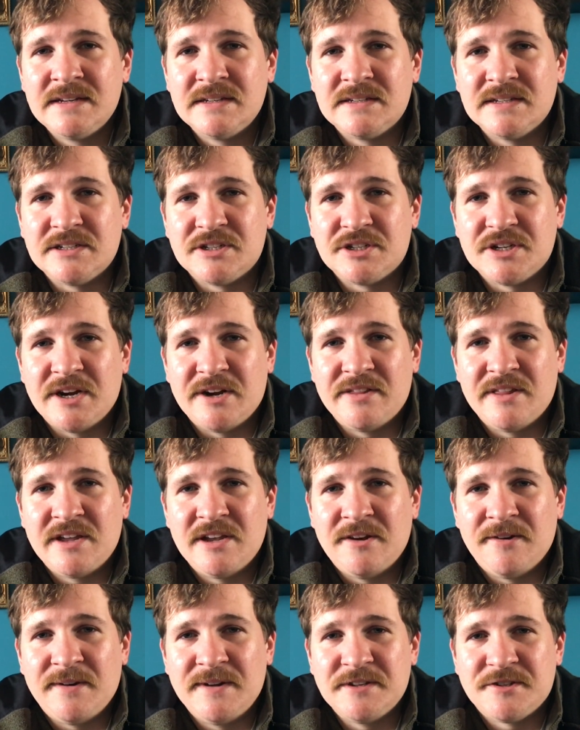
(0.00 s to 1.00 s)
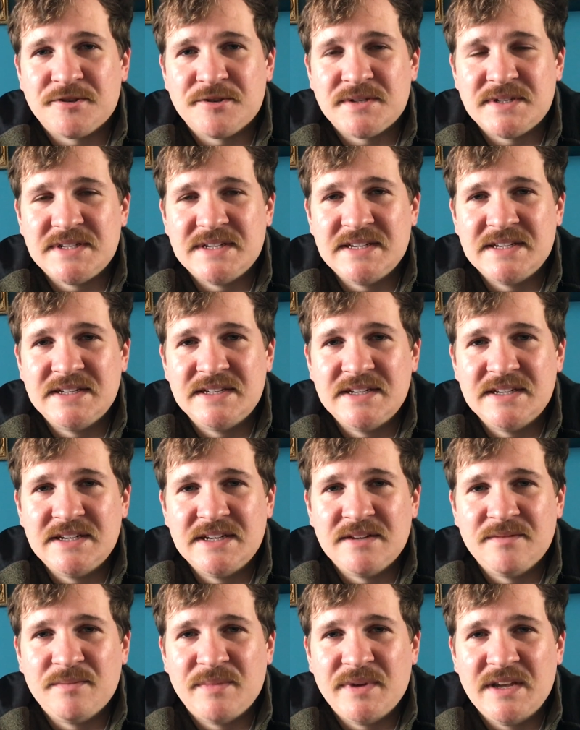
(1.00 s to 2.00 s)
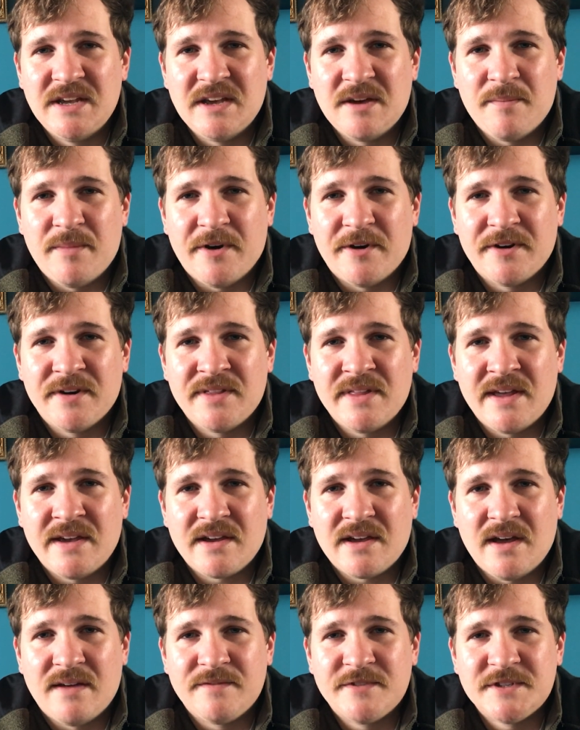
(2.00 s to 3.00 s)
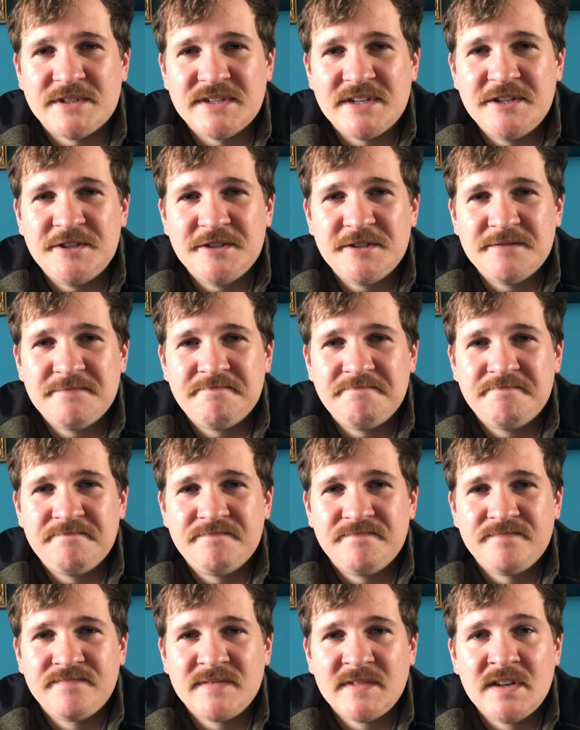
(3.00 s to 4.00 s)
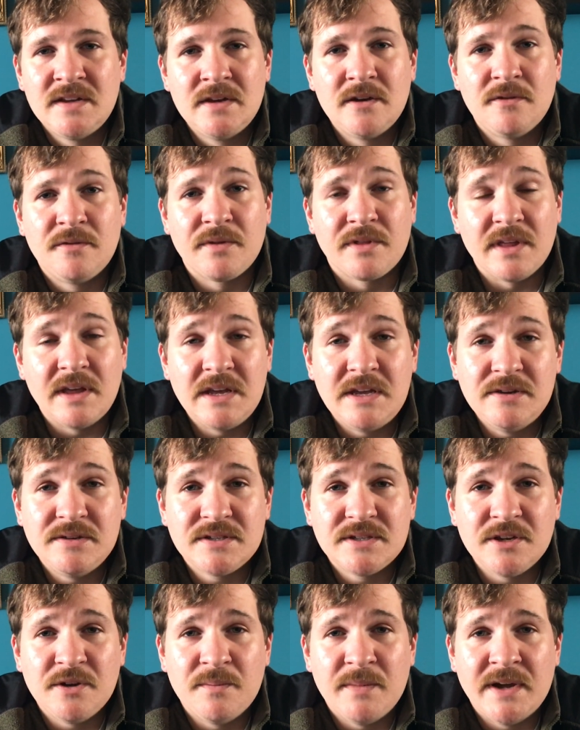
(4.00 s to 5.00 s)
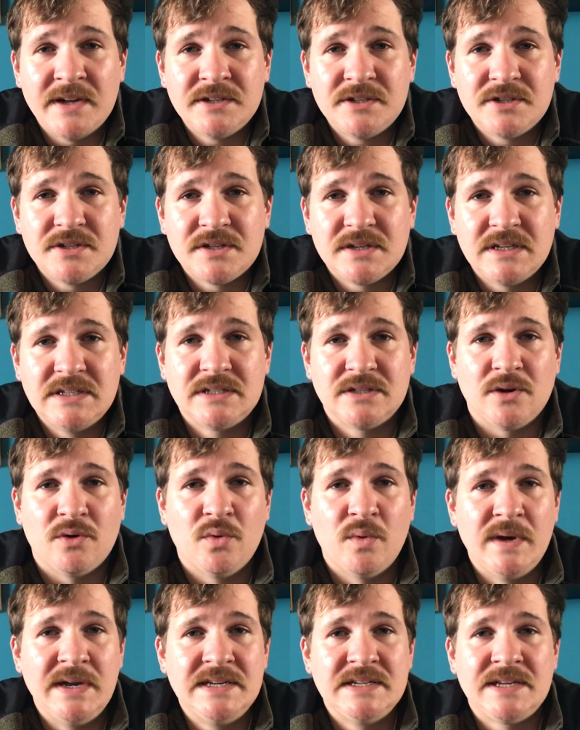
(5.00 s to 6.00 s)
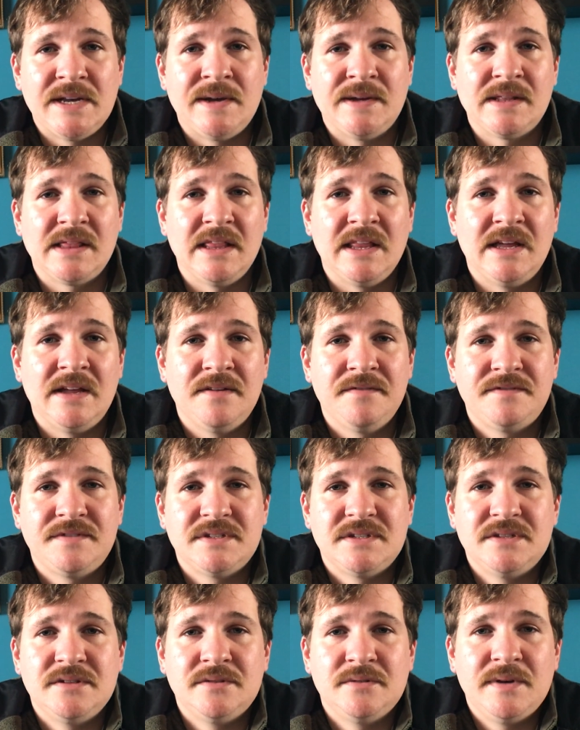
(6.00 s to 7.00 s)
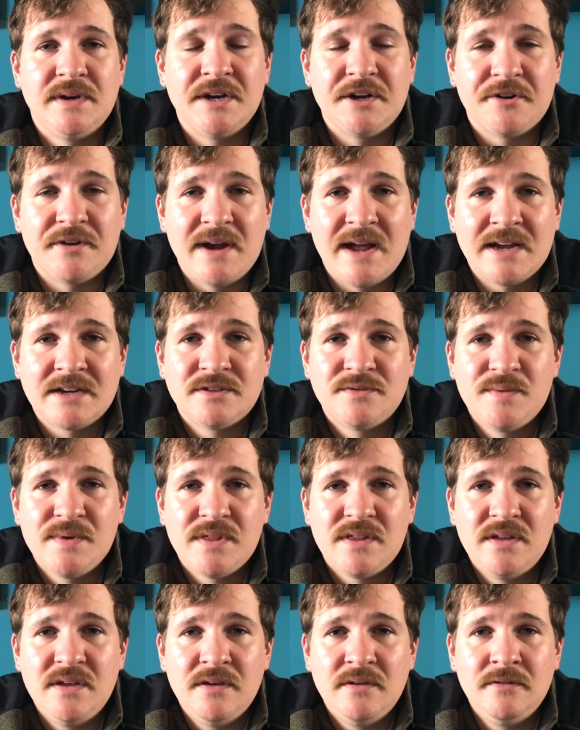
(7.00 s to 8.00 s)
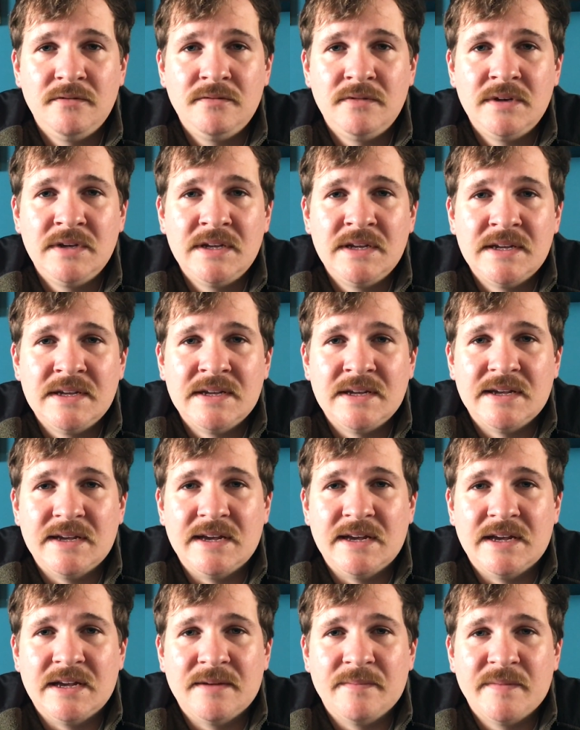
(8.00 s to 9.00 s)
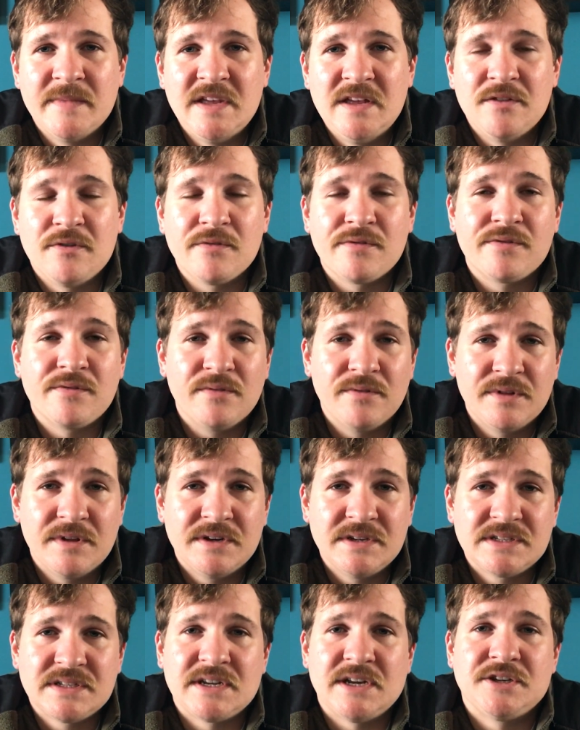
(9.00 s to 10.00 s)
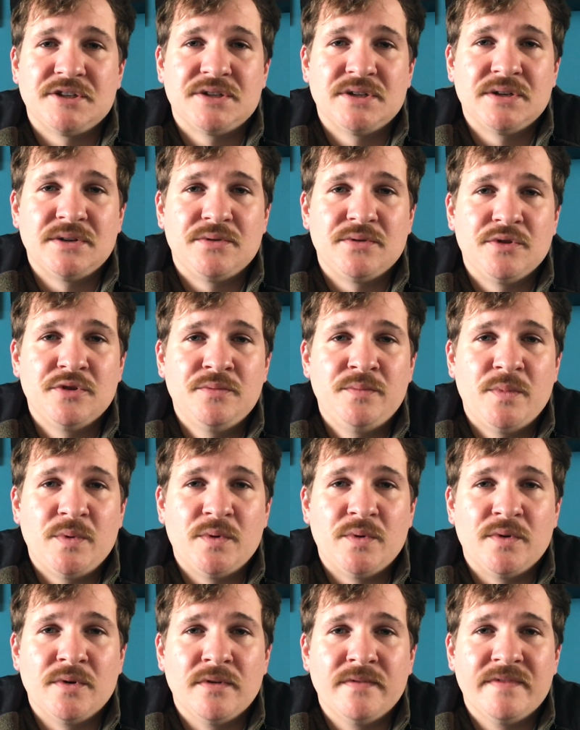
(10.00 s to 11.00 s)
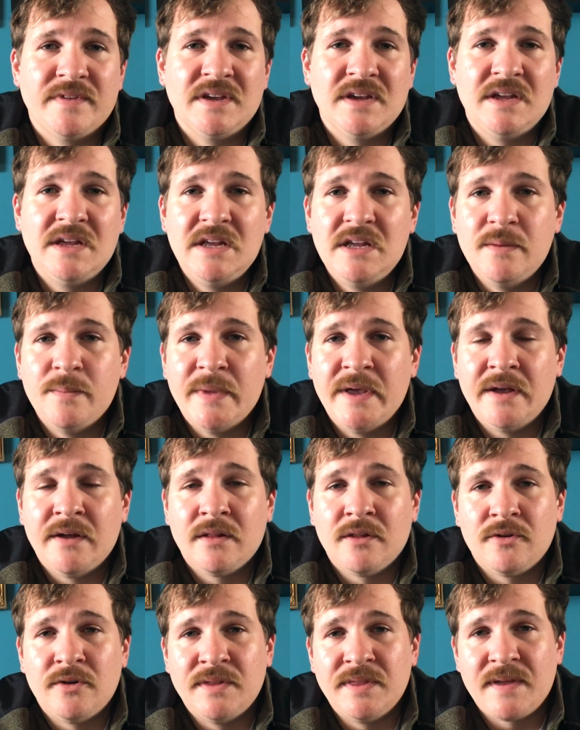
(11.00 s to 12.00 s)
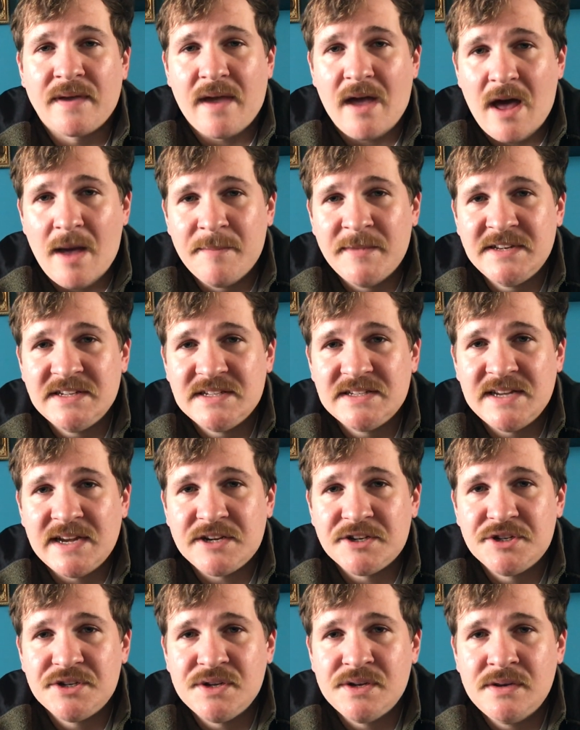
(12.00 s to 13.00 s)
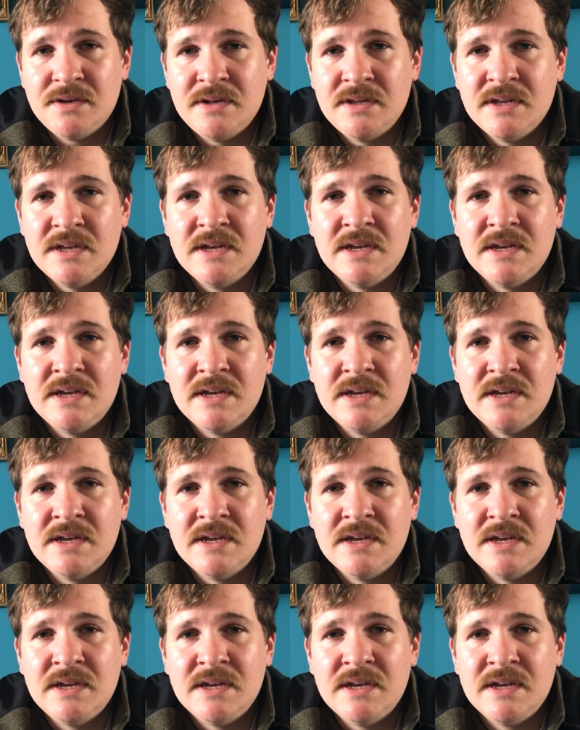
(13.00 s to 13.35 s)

to share that you're interested in being a part of that conversation. Well, thank you so much. As always, I would love to interact with you um, either through the discussion group or via email or in the comment section.